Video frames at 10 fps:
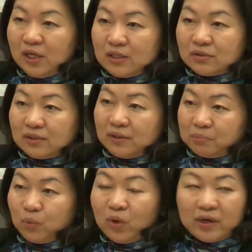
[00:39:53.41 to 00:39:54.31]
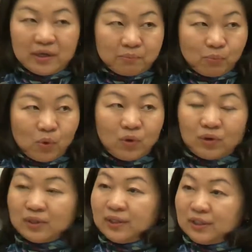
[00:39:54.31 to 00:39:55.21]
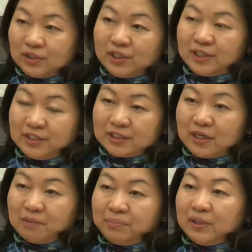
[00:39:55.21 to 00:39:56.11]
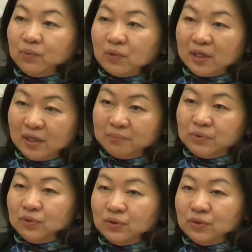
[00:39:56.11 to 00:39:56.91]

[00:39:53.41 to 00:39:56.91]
So that more and more the Chinese company will come to